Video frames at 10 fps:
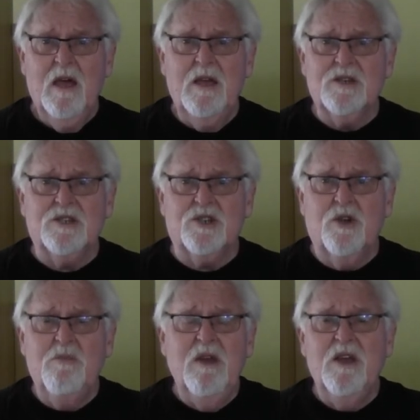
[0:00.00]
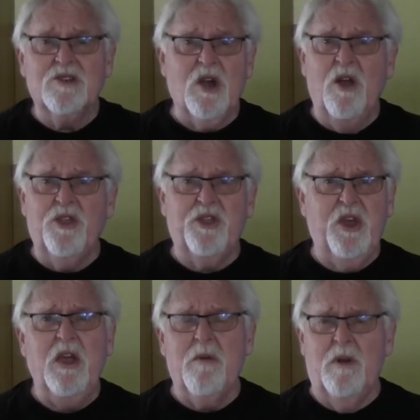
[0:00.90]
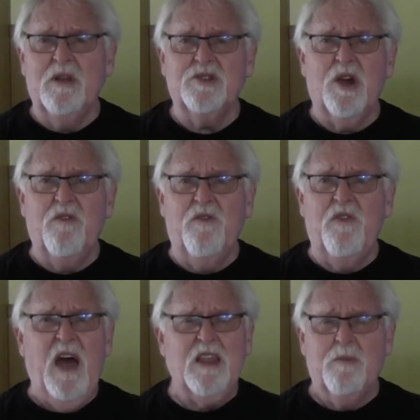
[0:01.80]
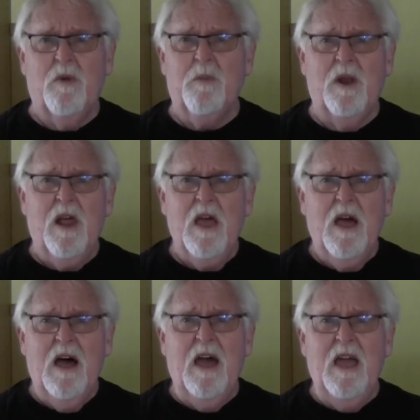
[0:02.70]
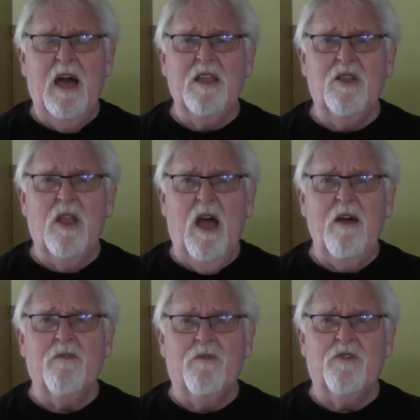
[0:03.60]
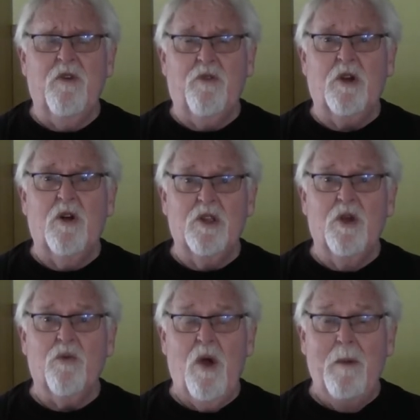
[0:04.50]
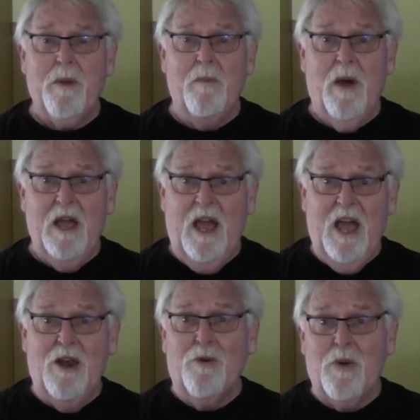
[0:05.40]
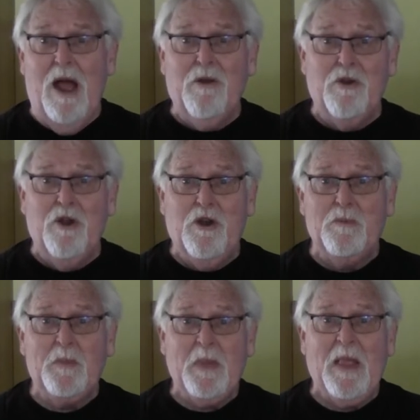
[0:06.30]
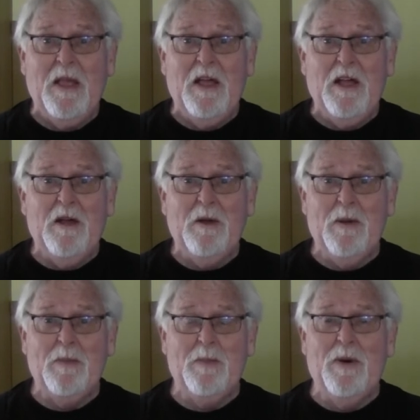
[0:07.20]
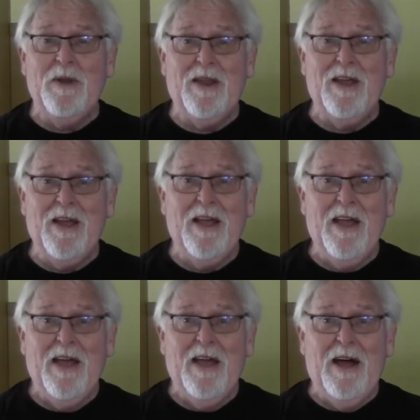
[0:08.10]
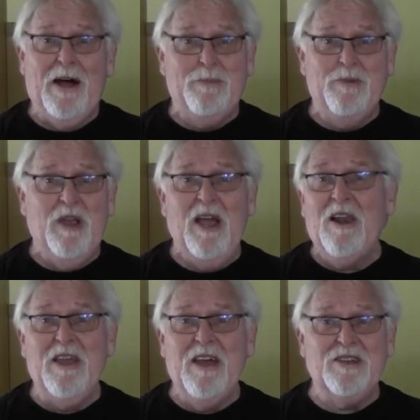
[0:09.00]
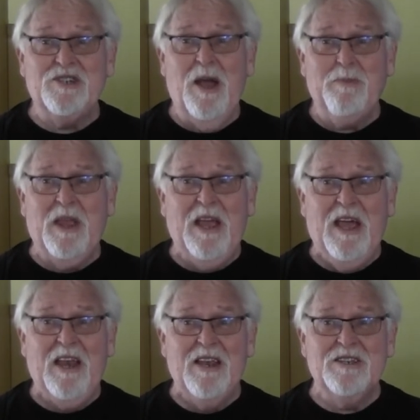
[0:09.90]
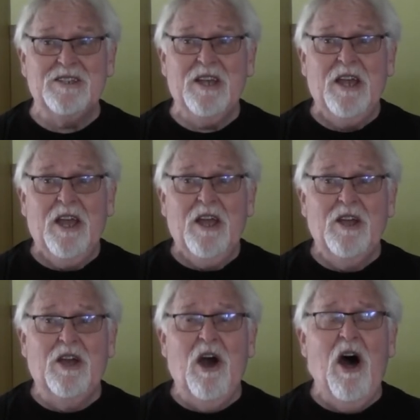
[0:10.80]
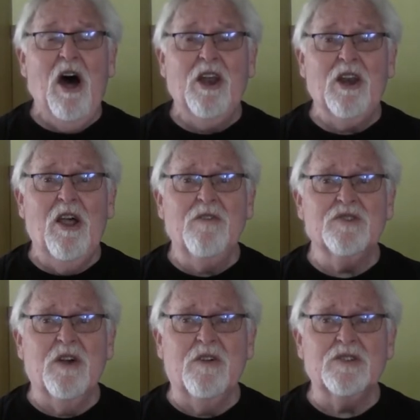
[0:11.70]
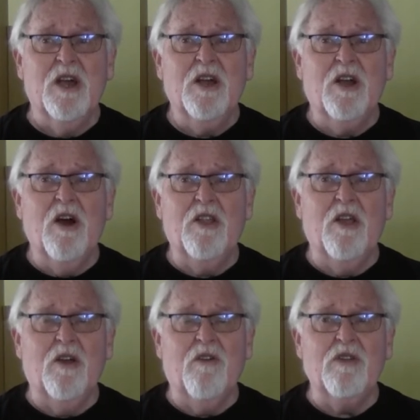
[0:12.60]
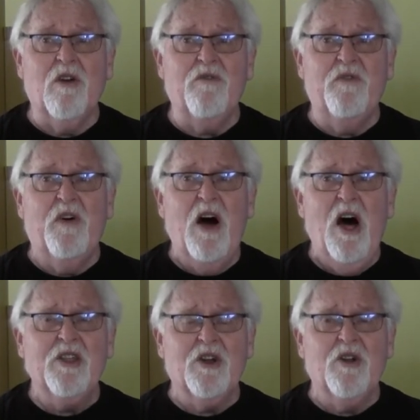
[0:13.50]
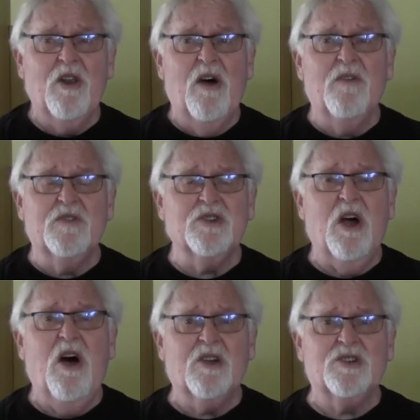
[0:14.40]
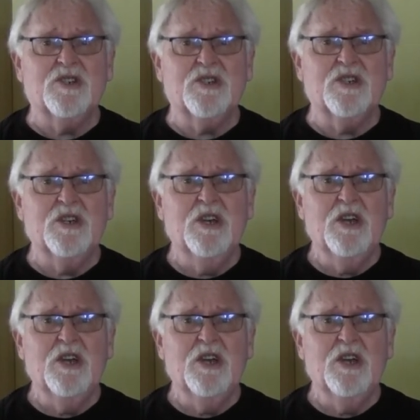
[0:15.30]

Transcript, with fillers: is to me is unthinkable, it's unfathomable. I, I have difficulty wrapping my head around it, but I'm daily accepting it is God loves us. God, the, the Father loves us